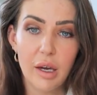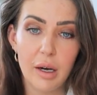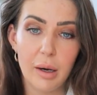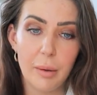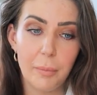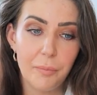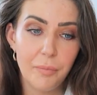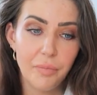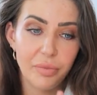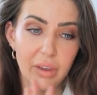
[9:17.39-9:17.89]

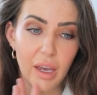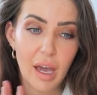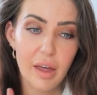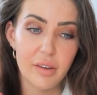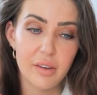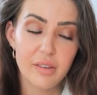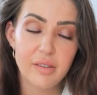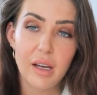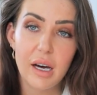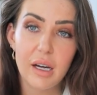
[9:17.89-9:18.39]

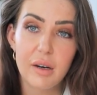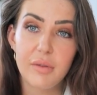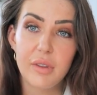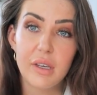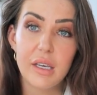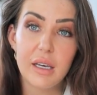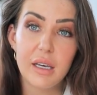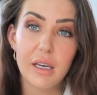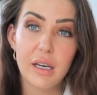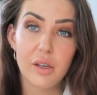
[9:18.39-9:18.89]
at the start of
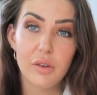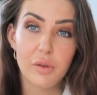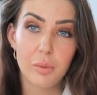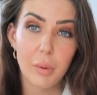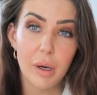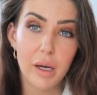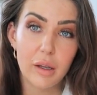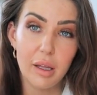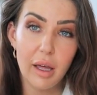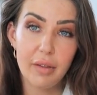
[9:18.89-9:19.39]
the year as
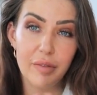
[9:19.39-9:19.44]
well,